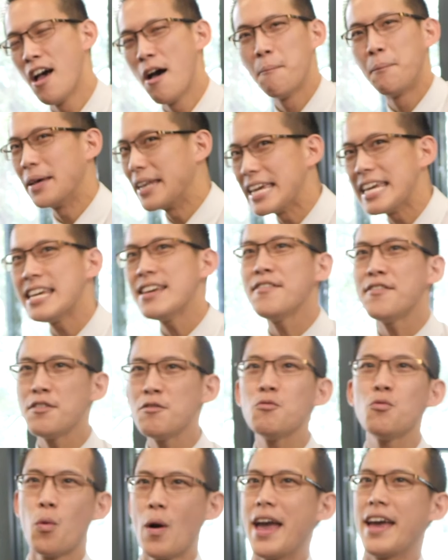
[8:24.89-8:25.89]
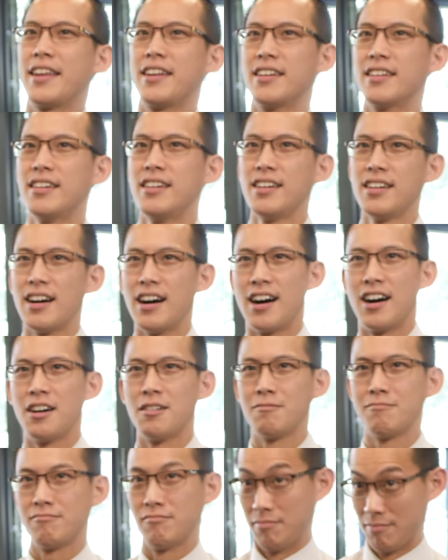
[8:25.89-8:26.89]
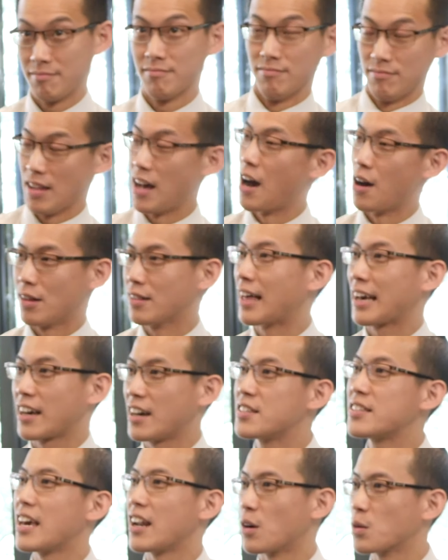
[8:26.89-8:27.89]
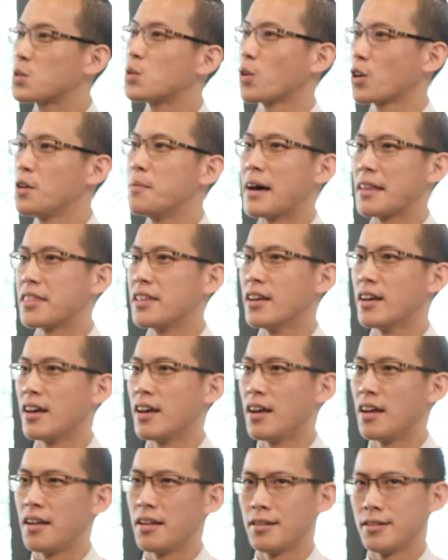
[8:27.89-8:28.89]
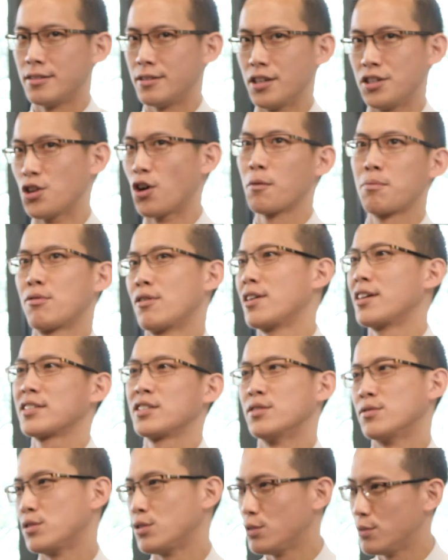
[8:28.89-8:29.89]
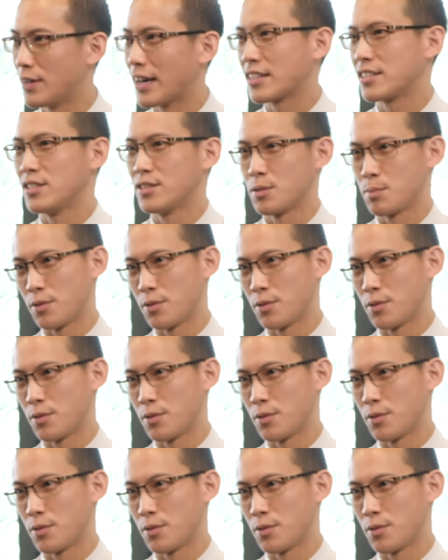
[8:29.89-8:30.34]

But even when, like I said, I was talking about the dot product of two vectors